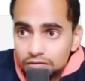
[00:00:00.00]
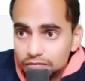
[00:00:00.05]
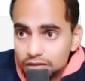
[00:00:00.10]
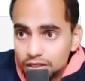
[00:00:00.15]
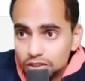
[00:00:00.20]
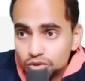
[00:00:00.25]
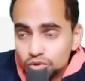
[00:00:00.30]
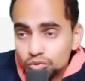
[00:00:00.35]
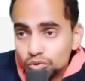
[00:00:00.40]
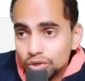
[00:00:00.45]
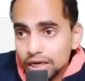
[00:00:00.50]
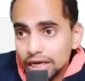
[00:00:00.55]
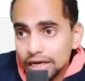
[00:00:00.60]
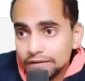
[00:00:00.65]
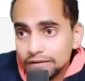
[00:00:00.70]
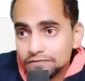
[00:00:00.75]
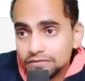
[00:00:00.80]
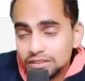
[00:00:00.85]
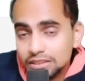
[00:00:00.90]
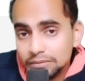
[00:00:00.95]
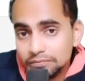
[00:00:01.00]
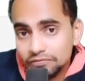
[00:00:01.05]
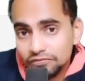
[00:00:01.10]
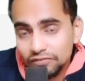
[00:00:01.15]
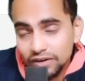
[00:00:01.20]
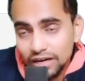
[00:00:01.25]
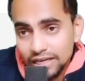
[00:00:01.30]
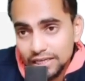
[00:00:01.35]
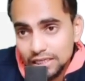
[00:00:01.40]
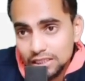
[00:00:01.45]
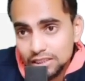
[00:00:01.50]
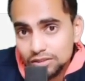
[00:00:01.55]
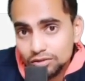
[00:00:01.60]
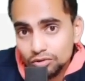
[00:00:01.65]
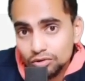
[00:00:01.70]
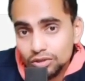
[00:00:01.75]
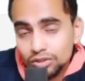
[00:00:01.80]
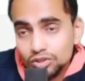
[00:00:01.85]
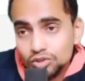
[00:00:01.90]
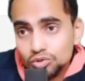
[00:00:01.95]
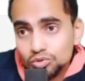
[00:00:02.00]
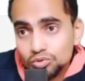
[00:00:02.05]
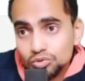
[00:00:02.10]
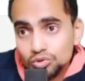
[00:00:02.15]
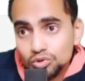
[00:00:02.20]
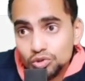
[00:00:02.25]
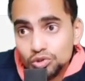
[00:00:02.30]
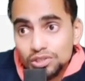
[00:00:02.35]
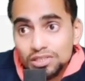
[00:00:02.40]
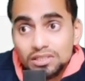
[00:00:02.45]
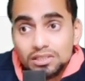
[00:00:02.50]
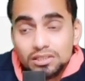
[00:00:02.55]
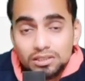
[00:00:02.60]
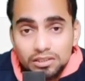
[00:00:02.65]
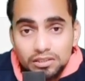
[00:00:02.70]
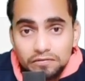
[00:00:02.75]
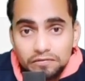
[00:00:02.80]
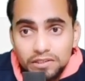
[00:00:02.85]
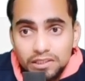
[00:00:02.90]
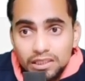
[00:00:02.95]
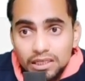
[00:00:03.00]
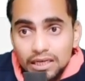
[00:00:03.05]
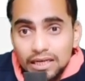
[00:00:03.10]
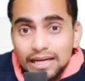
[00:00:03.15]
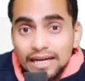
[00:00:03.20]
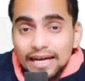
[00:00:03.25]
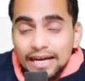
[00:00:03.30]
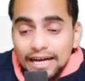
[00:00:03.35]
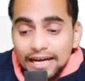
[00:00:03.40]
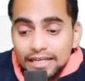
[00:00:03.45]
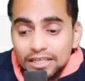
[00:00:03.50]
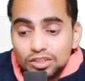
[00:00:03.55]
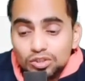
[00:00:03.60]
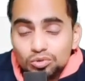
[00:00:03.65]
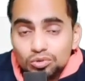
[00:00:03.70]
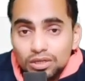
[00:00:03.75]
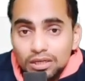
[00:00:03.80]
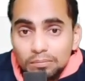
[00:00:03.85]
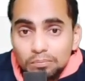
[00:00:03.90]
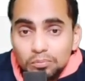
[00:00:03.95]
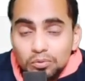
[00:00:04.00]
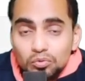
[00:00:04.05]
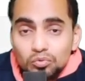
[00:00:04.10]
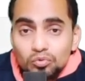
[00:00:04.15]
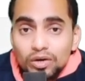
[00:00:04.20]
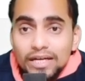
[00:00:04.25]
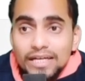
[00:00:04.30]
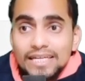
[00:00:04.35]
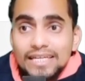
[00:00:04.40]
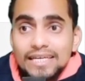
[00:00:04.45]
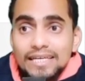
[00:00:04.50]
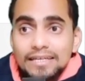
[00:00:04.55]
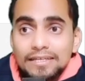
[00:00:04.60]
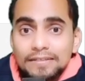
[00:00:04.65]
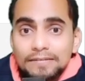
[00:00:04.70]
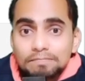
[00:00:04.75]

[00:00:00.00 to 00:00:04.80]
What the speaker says: where you have some files onto your server, and you are providing